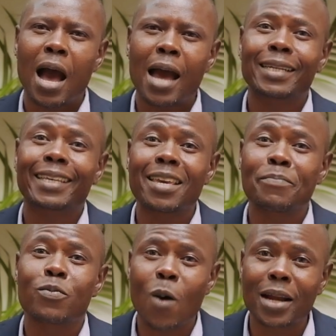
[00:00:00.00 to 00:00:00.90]
and
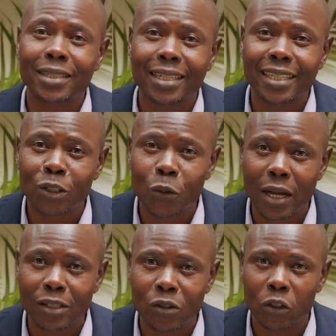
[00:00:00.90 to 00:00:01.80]
keep wanting to
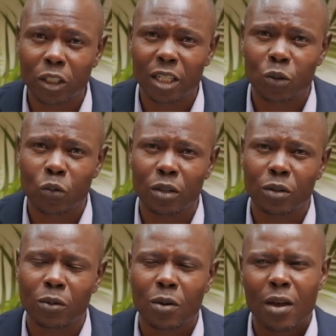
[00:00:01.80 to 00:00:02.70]
associate with
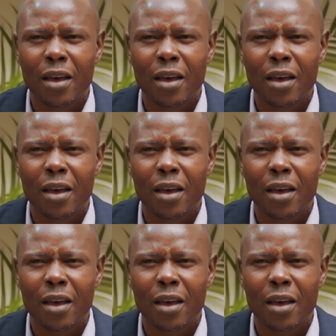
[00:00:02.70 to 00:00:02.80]
you,